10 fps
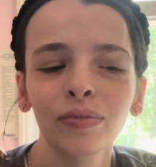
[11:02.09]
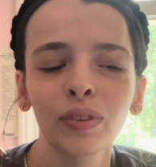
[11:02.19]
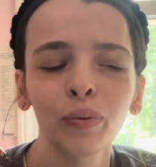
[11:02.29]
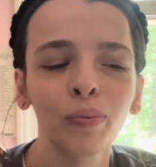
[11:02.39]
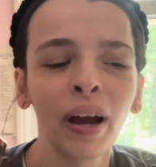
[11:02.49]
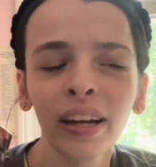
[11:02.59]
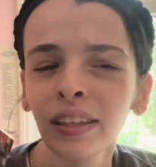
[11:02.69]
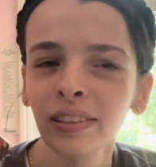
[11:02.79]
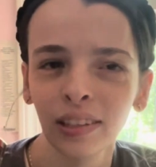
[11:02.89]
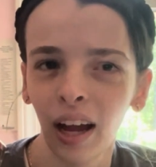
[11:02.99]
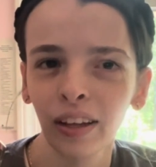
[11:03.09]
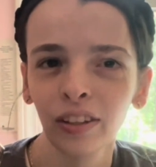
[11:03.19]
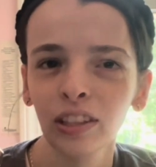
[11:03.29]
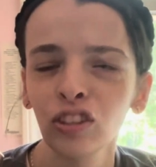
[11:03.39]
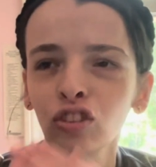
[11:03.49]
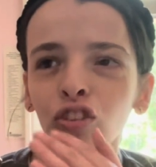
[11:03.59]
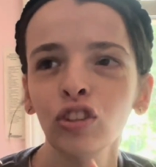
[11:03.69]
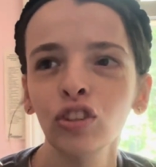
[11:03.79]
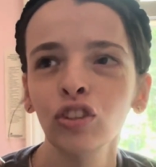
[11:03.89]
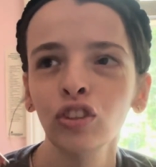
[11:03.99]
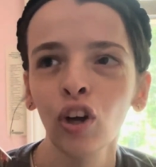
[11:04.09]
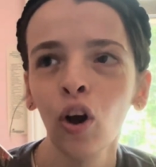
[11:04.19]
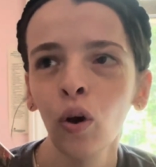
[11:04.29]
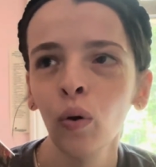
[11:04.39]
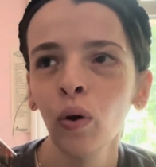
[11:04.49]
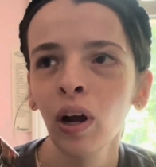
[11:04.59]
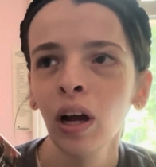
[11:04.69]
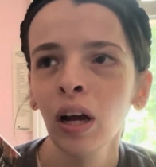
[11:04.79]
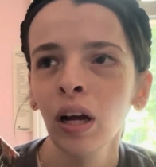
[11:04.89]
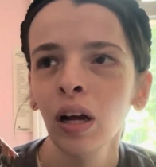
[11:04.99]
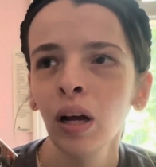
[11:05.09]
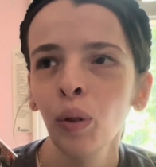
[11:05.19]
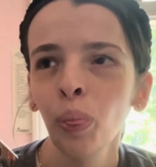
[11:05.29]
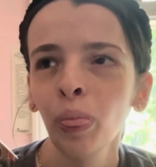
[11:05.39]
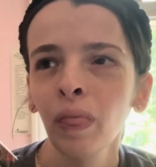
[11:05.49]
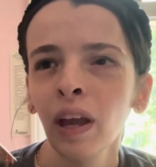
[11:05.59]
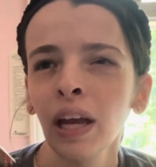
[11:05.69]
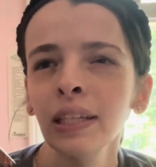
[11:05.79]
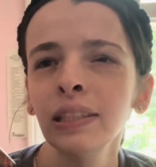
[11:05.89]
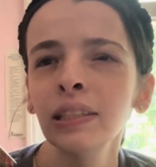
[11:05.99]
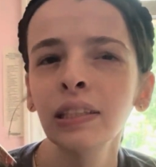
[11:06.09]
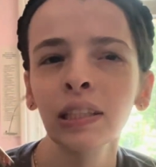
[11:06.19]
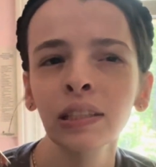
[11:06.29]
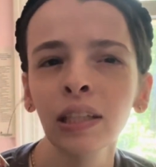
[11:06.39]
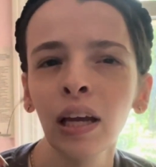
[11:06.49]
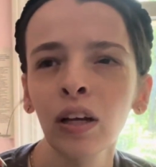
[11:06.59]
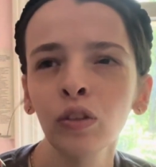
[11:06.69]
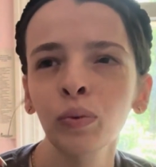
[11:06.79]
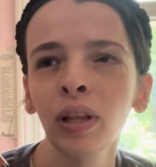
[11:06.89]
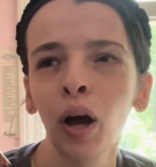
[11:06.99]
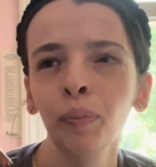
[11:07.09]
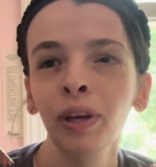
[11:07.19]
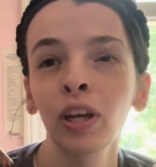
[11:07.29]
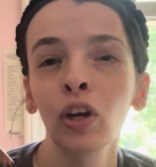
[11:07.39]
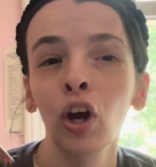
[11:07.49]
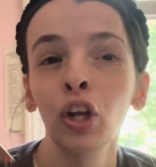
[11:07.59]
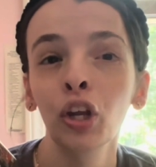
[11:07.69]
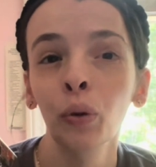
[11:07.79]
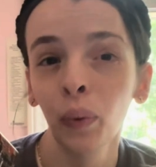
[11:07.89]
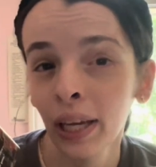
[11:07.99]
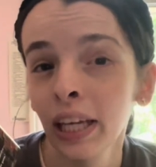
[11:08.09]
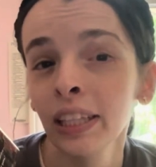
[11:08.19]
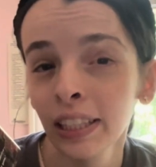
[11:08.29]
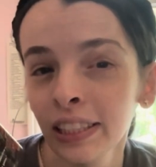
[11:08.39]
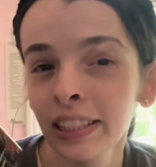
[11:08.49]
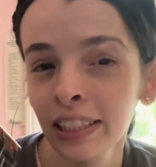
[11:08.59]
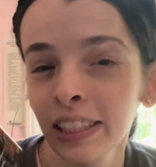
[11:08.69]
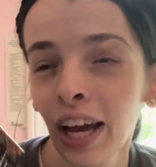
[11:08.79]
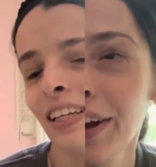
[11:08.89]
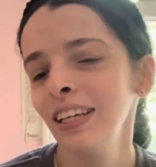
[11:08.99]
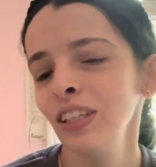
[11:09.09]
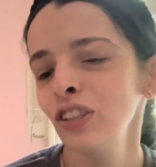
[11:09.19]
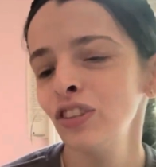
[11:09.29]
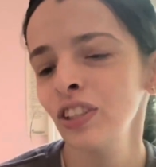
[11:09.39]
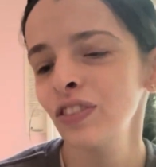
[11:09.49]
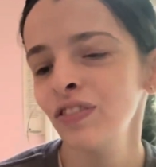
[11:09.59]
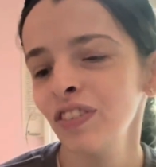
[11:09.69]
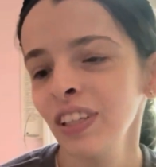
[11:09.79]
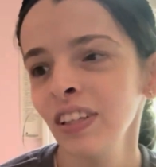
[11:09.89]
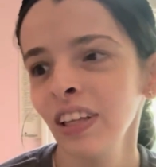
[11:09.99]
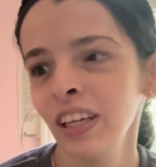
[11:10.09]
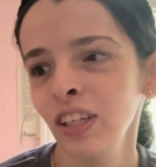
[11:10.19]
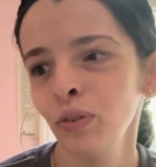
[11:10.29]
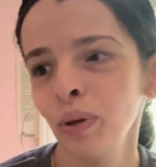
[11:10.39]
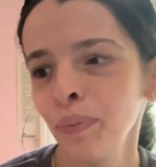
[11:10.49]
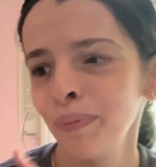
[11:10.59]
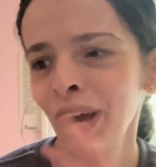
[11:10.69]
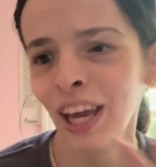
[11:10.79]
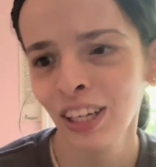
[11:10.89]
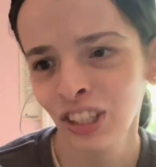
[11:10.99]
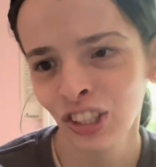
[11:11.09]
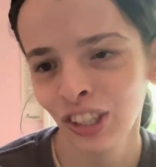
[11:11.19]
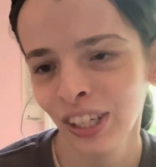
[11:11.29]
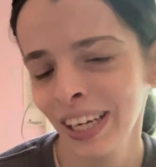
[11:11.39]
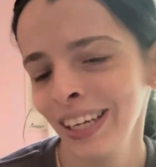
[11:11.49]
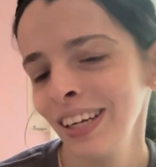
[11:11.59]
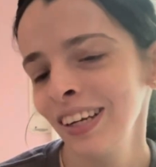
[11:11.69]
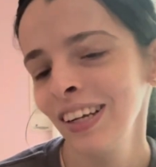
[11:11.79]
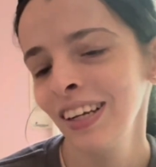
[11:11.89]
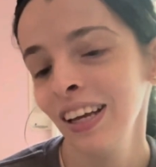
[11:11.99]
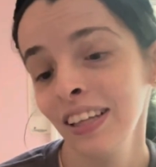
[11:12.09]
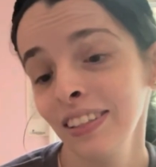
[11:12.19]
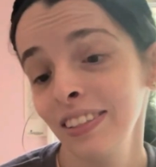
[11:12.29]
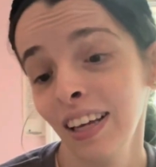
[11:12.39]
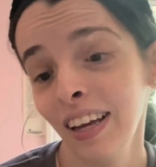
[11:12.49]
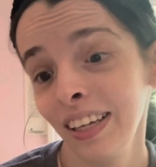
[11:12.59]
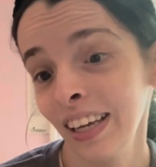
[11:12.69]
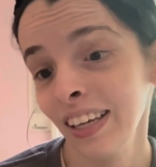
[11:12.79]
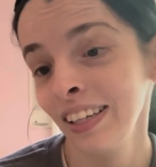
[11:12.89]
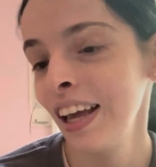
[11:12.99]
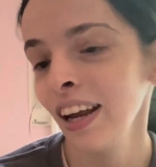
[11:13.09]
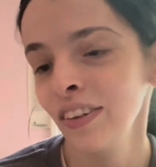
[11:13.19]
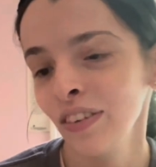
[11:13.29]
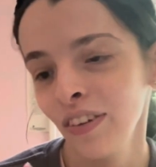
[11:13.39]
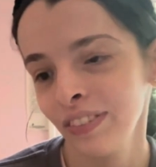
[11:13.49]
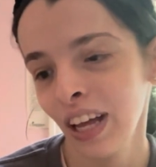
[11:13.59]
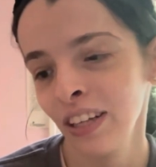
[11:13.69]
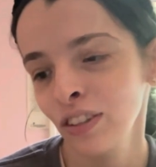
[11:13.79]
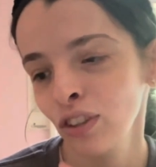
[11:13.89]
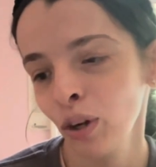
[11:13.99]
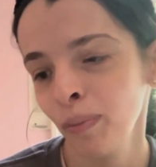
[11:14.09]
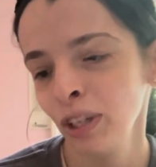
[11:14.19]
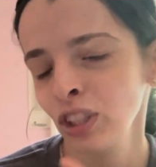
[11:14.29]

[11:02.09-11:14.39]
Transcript: The writing style is just so, it's detailed without being annoyingly detailed. You just feel like you can picture it, at least I can, and I love that so much.